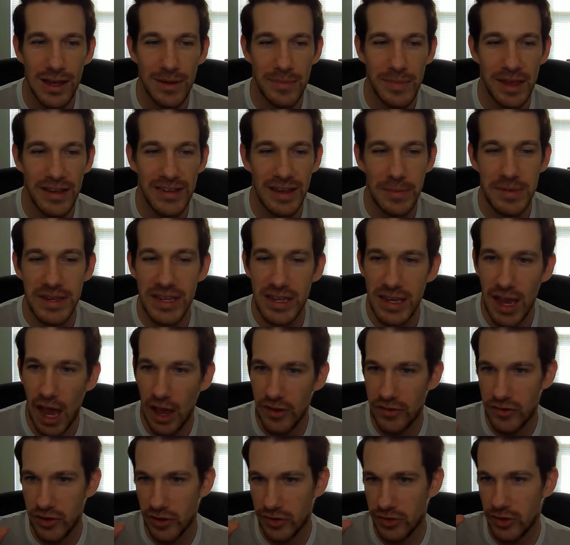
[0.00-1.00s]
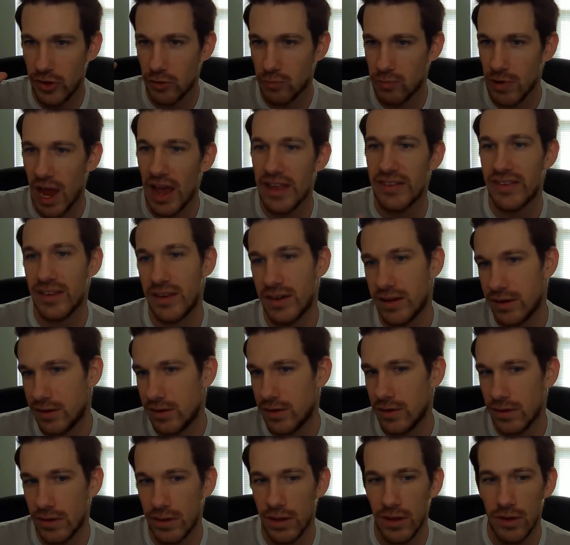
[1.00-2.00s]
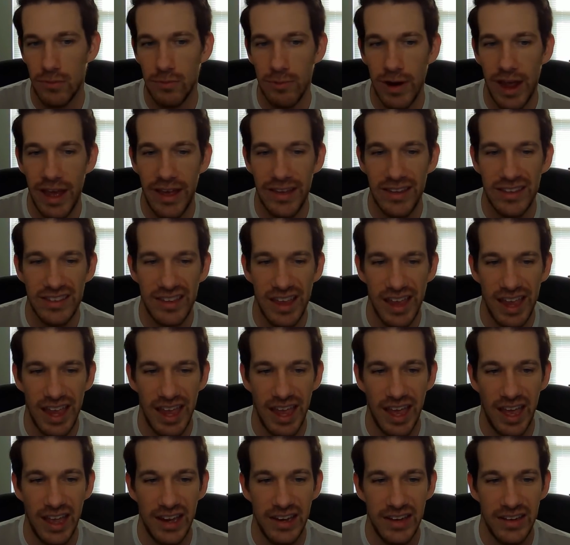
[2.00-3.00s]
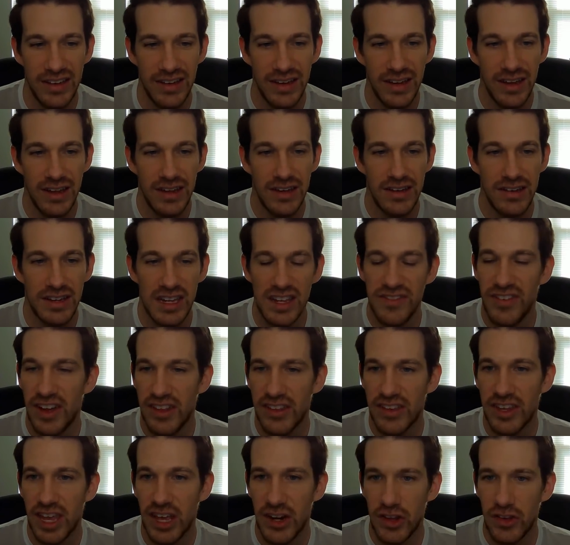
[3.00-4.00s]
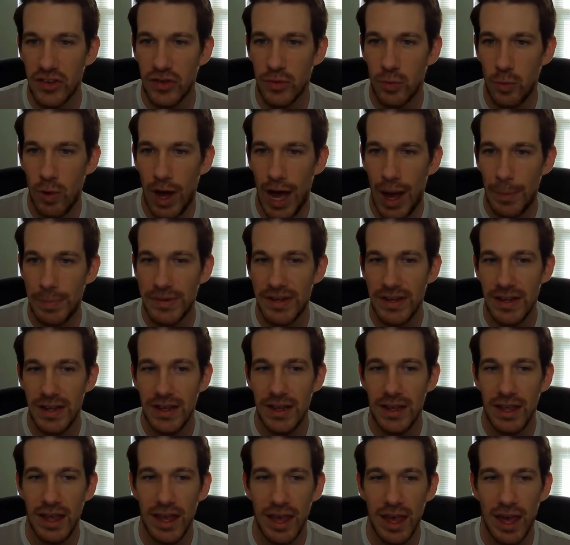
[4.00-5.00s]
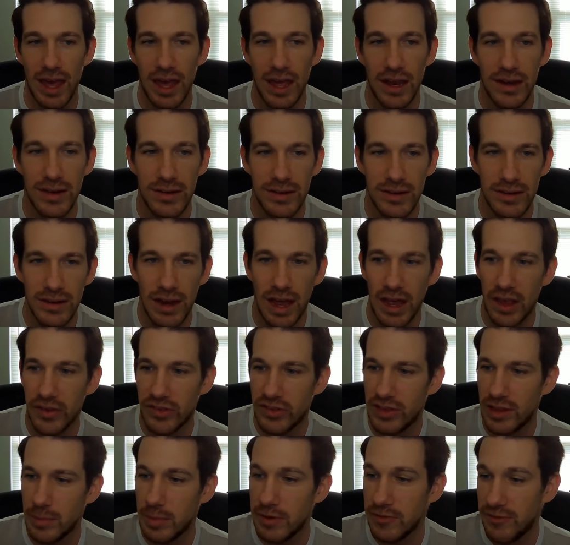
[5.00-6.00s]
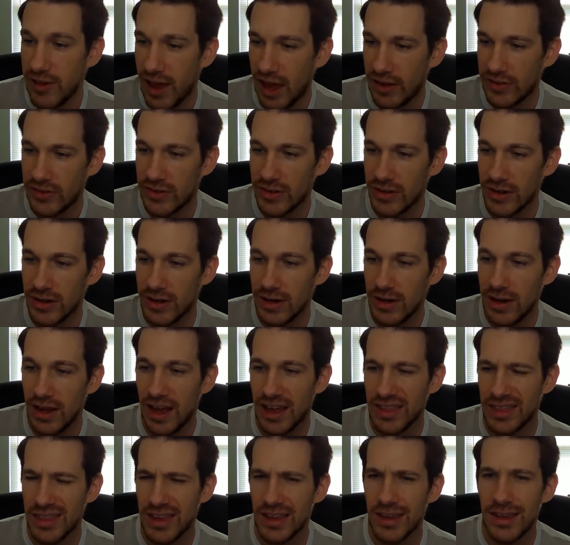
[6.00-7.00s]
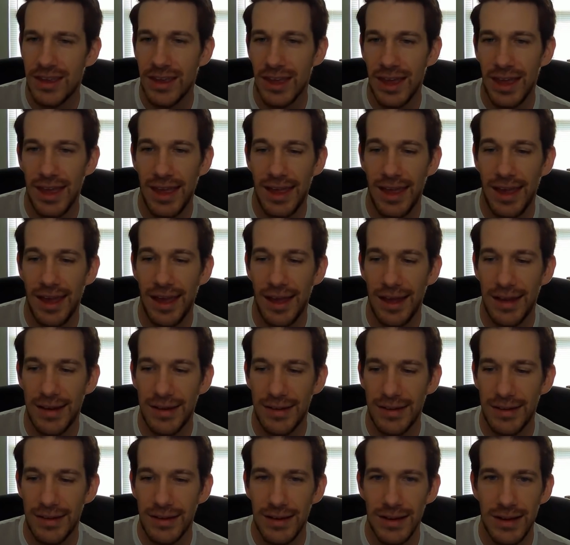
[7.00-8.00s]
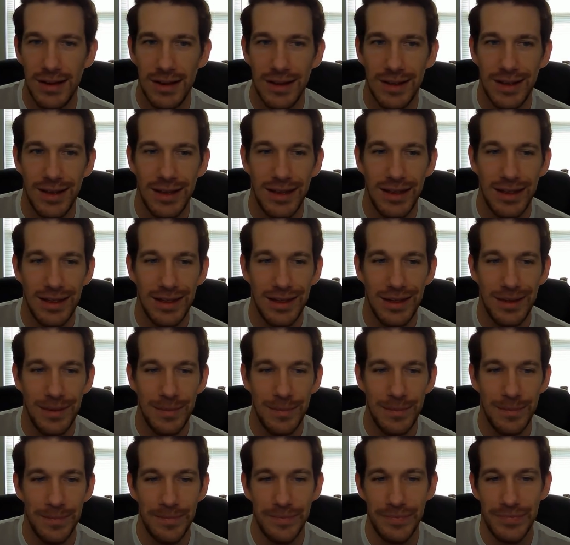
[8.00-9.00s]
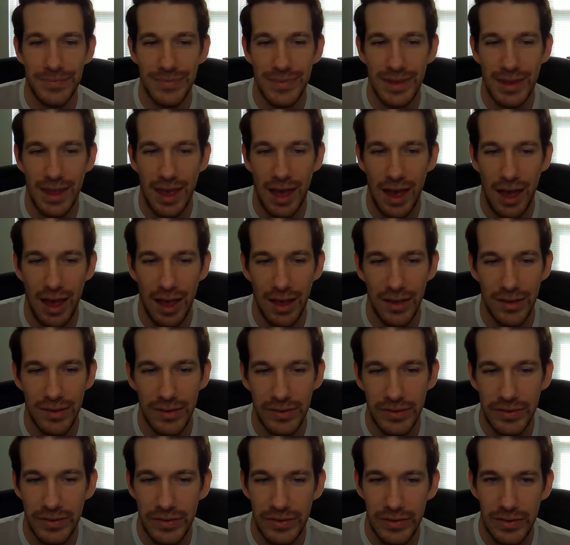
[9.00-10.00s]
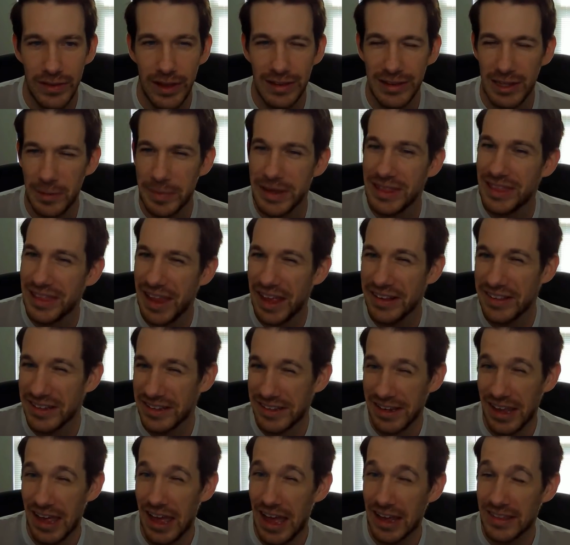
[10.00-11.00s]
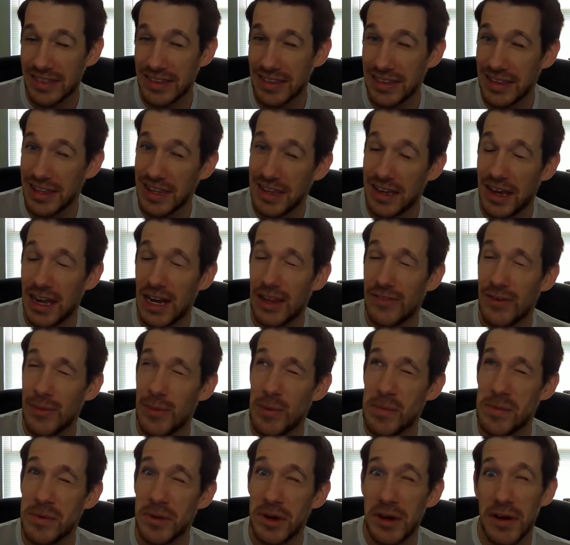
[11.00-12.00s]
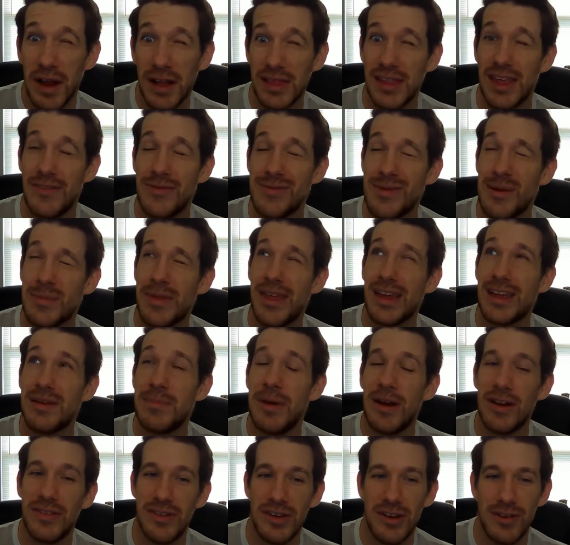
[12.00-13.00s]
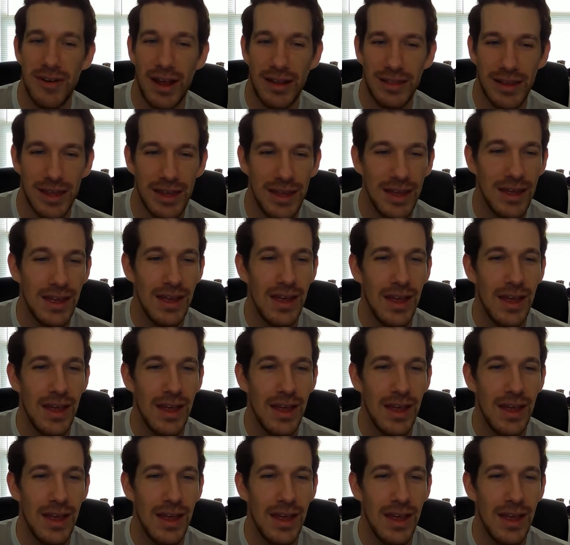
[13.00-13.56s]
except he has just the res and defense kind of swapped. And Niles is a little bit faster, I think, and has a little bit less attack than Leone, if I remember that comparison correctly.